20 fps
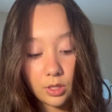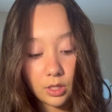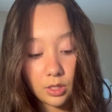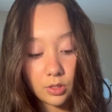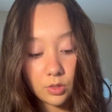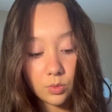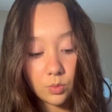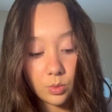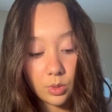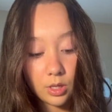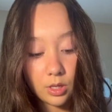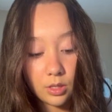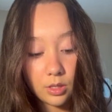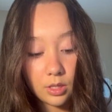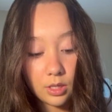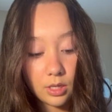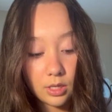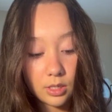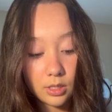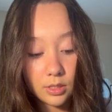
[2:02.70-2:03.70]
this with
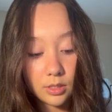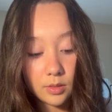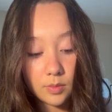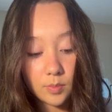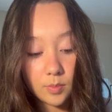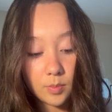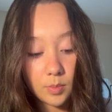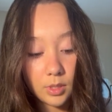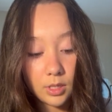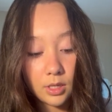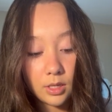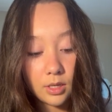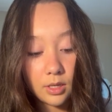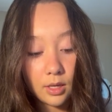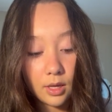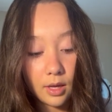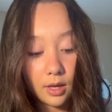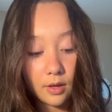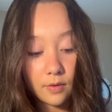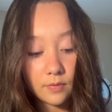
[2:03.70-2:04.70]
is
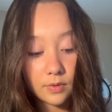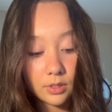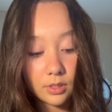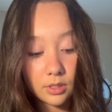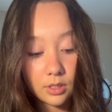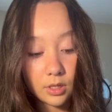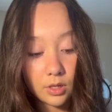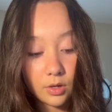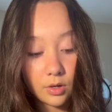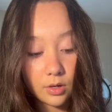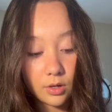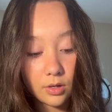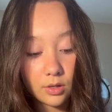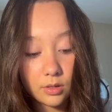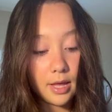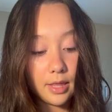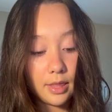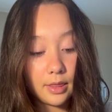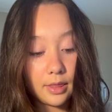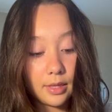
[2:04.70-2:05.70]
B.F.
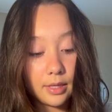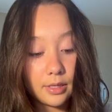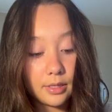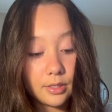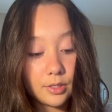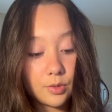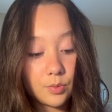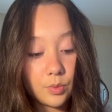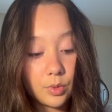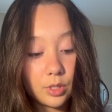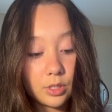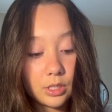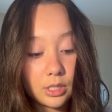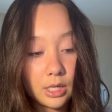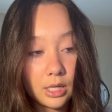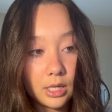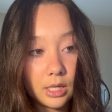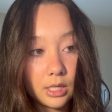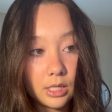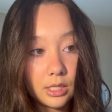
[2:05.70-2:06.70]
Skinner, and this was
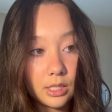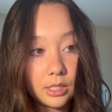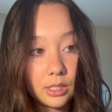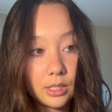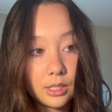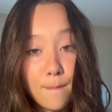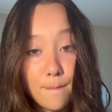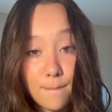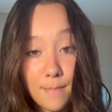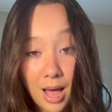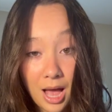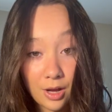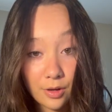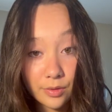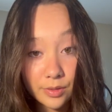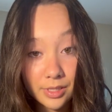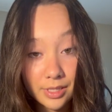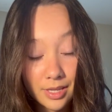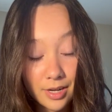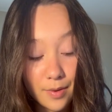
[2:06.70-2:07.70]
his
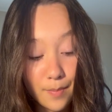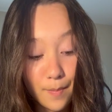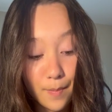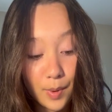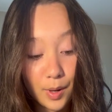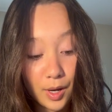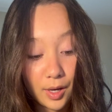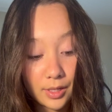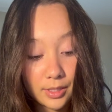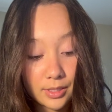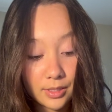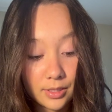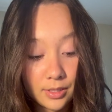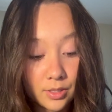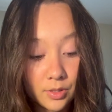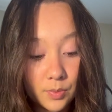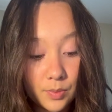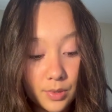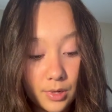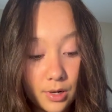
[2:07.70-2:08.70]
mouse in a box
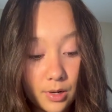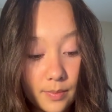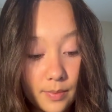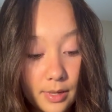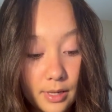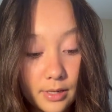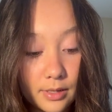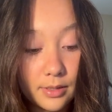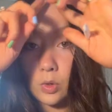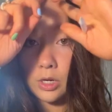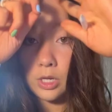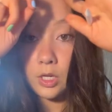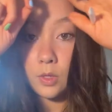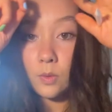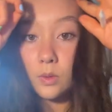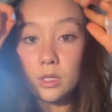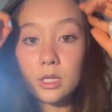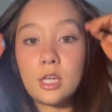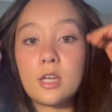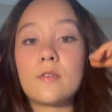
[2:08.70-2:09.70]
experiment where he
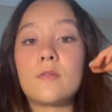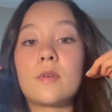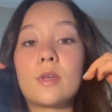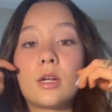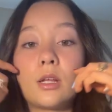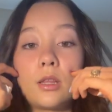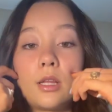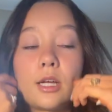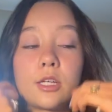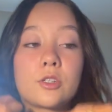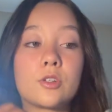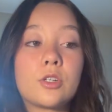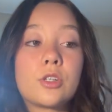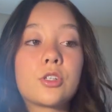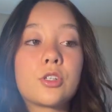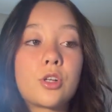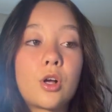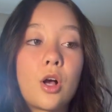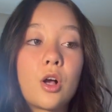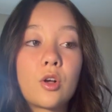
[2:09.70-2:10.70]
would give an electric
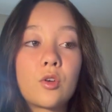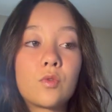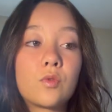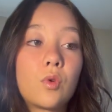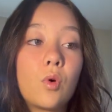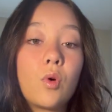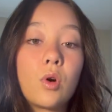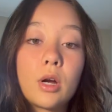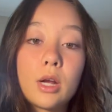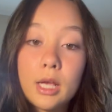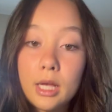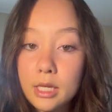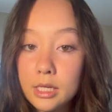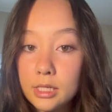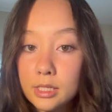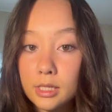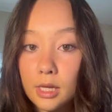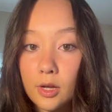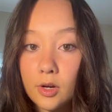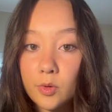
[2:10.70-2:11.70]
shock for a
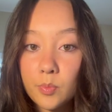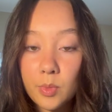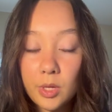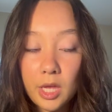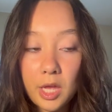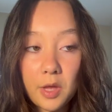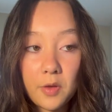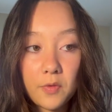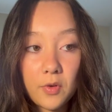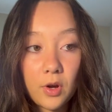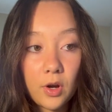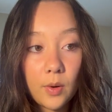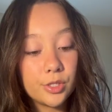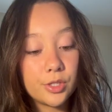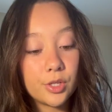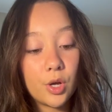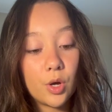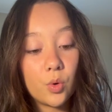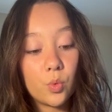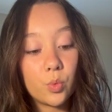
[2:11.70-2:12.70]
desired behavior.
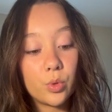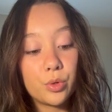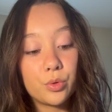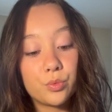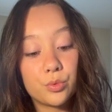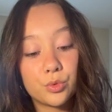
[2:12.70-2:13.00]
So we